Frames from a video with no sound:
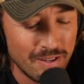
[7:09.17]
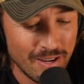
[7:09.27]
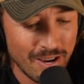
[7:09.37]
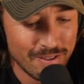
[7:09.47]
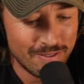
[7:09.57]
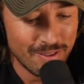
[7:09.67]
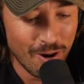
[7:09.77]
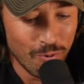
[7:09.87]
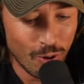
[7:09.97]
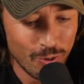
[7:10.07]
Yeah,
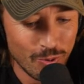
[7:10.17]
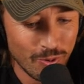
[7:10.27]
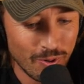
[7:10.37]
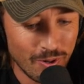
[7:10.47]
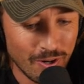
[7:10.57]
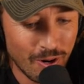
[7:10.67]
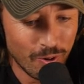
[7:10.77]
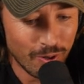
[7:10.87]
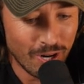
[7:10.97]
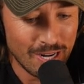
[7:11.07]
I want to I
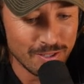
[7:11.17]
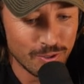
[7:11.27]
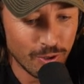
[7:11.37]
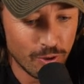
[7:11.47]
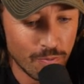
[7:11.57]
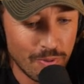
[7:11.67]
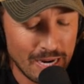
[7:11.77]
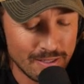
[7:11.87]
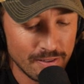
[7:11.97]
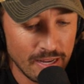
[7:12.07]
want to kind of circle
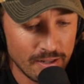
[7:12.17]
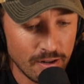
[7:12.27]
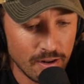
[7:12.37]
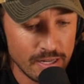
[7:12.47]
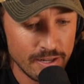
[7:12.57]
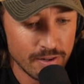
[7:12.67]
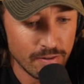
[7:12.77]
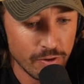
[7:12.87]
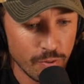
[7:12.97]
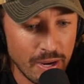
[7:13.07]
back to that idea
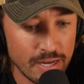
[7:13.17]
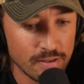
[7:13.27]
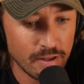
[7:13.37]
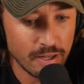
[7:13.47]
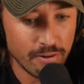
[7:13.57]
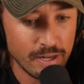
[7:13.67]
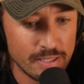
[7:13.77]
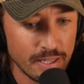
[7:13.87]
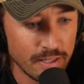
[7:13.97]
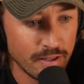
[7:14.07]
of your baseline creatine